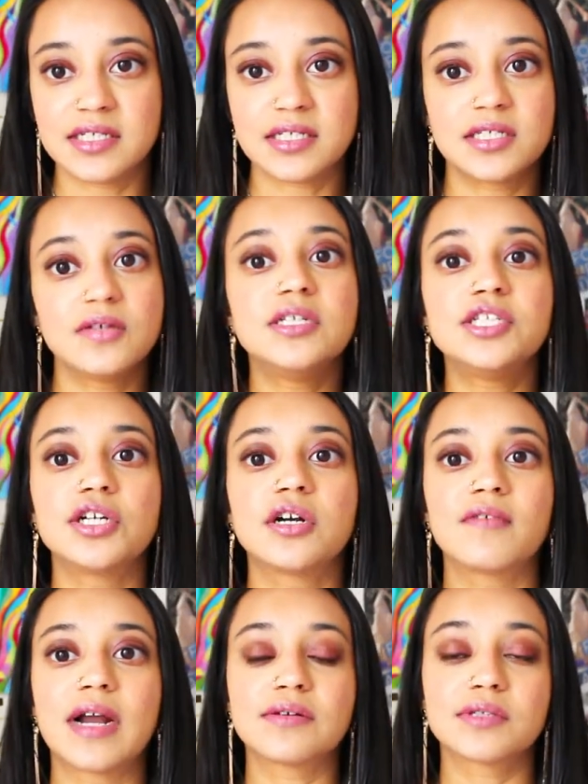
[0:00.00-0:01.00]
as soon as
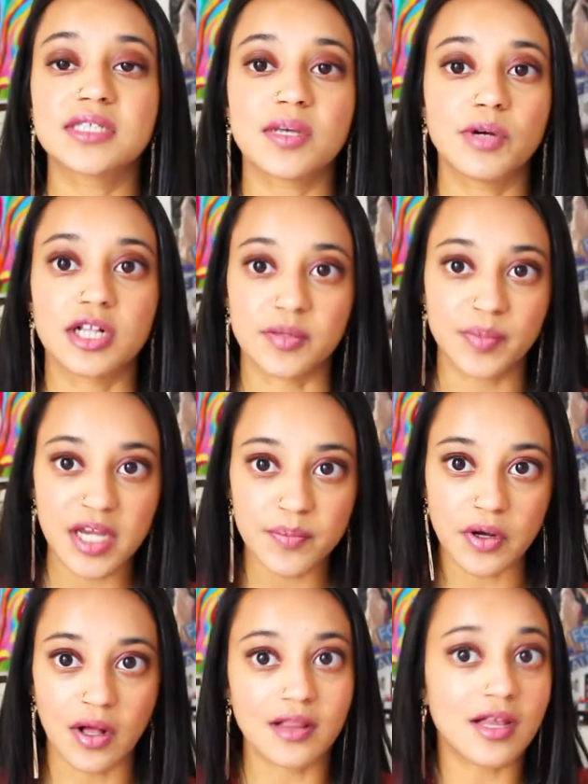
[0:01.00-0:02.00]
you're around similar people,